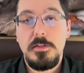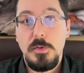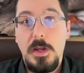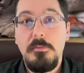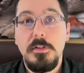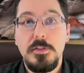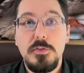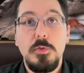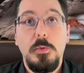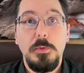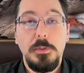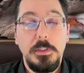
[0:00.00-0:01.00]
you haven't
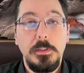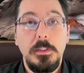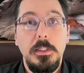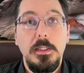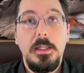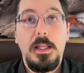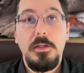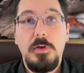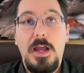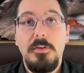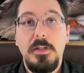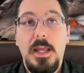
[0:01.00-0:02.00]
sold it and you
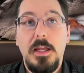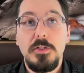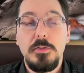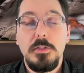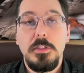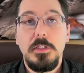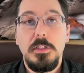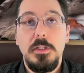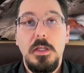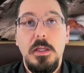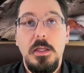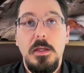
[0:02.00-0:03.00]
haven't
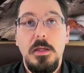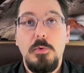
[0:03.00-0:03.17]
actually uh,